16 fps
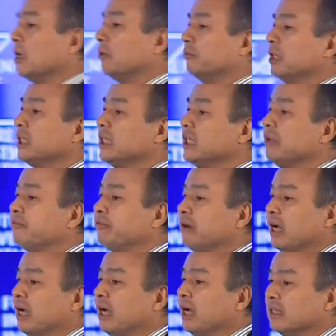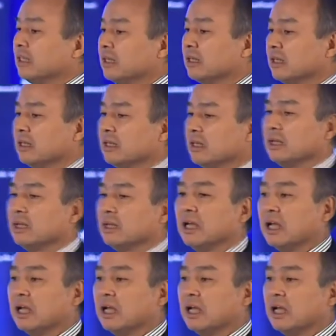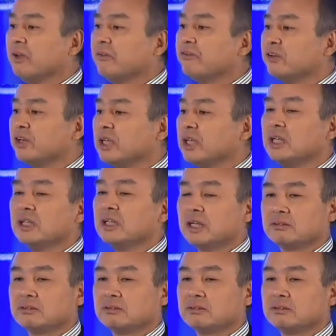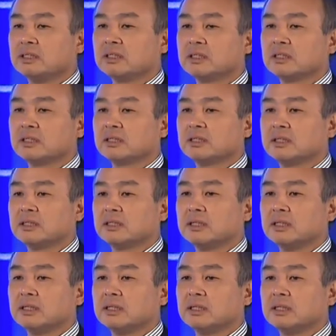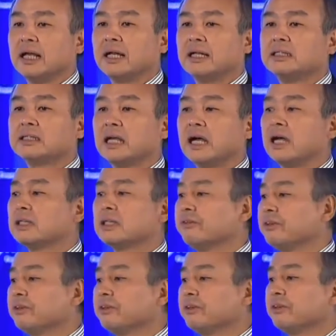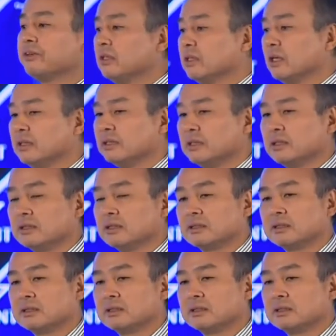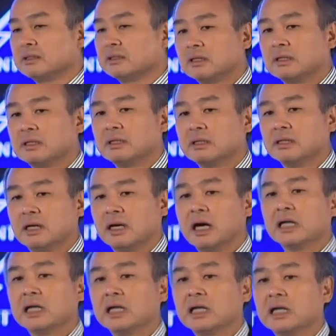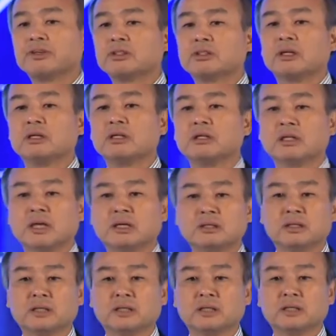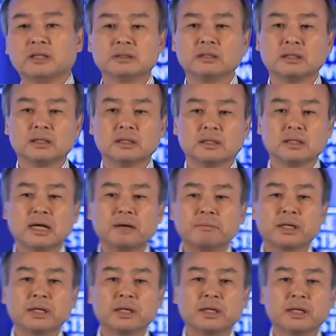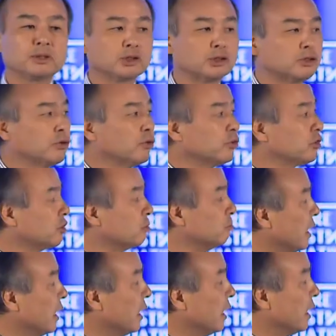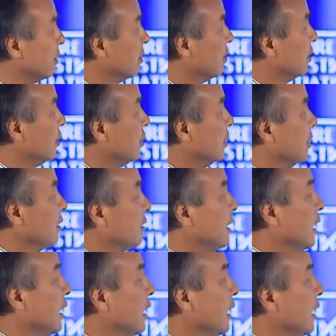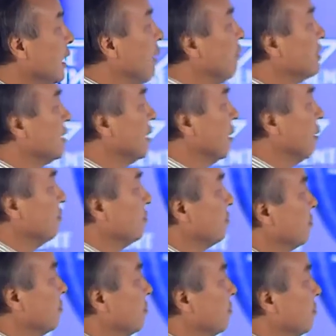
redefine every industry, and that is artificial intelligence. Artificial intelligence that becomes so smart than ourselves.